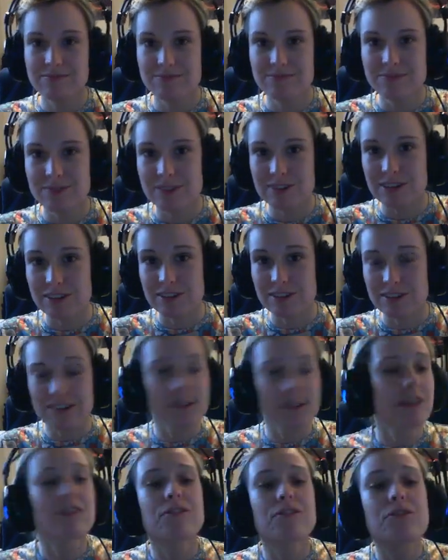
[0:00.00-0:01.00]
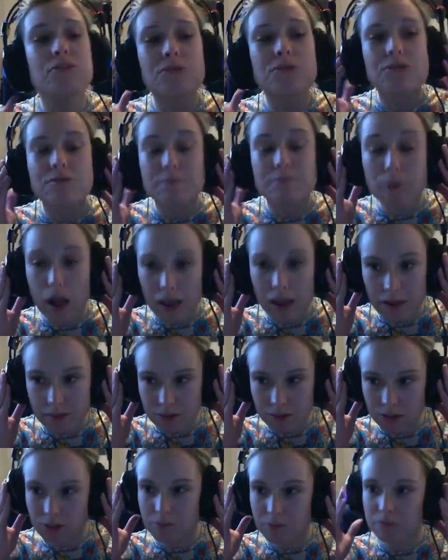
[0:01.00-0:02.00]
That's sort of
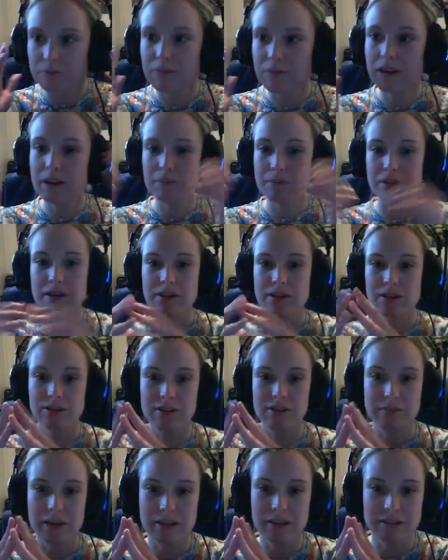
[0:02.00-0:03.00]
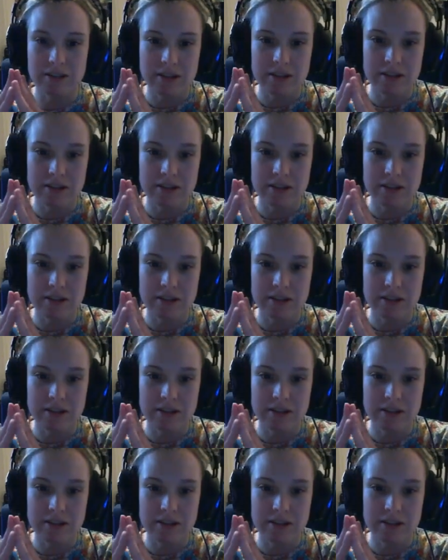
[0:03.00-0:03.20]
some of my opinion on the matter.